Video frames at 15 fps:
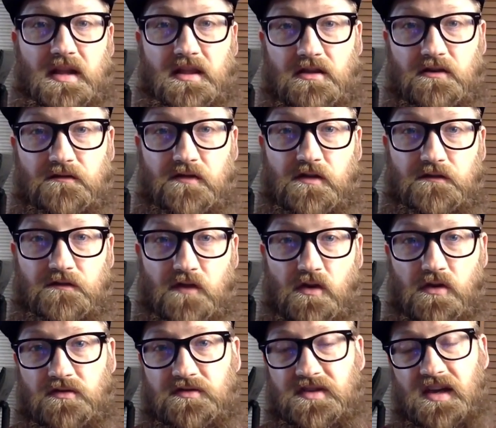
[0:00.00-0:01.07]
and look for the
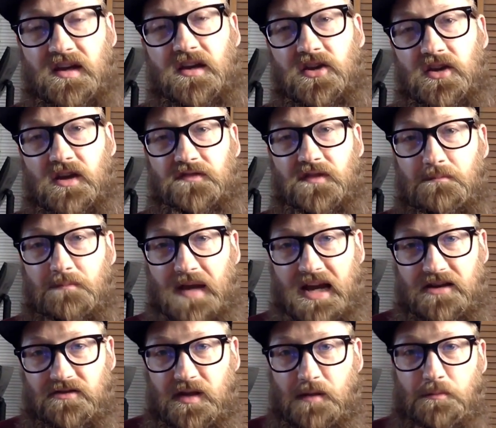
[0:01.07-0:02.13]
photos. You have to
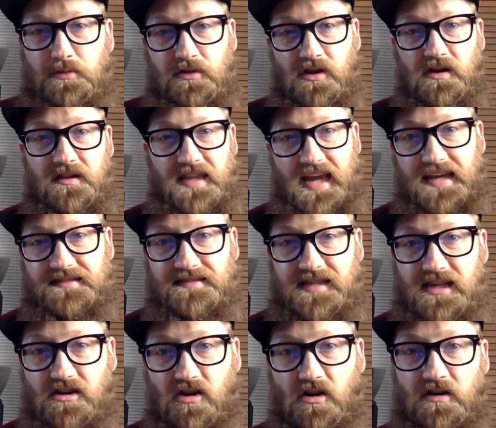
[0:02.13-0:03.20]
manually plug the
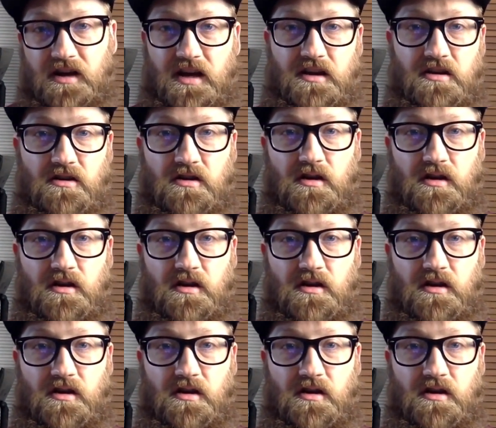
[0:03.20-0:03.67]
SD card into your